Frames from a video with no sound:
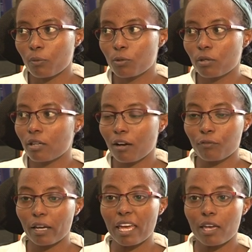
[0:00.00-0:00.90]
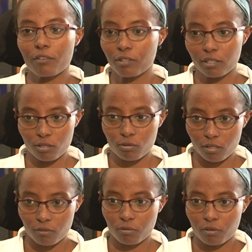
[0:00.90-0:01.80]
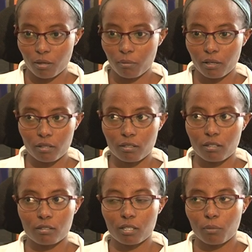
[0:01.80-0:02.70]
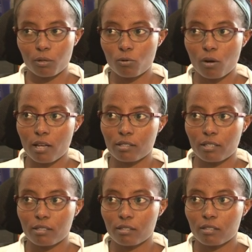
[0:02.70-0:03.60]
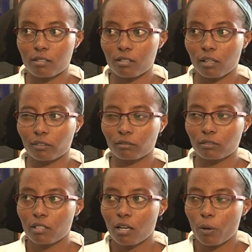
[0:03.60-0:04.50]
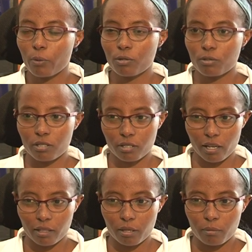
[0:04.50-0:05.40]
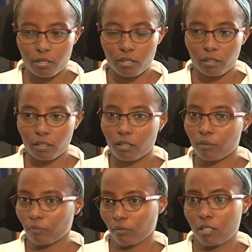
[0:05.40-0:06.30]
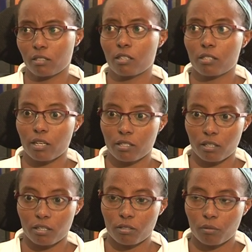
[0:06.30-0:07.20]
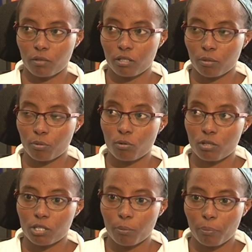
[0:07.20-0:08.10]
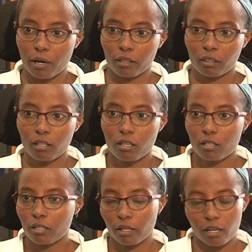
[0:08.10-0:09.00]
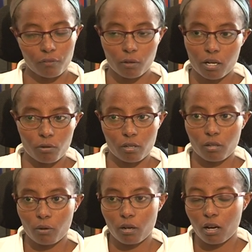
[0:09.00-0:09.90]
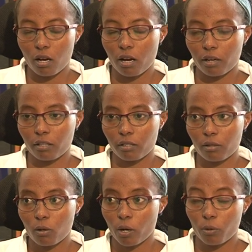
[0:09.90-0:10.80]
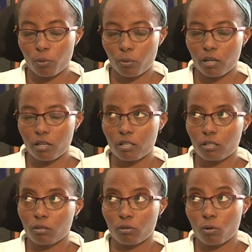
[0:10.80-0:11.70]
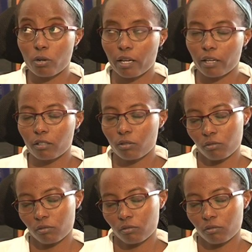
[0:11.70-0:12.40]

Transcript: we don't have everything to give to them, and there's someone who has, let's say, a way to just get them in the, let's say, entrepreneurship path. They can have a one-on-one or online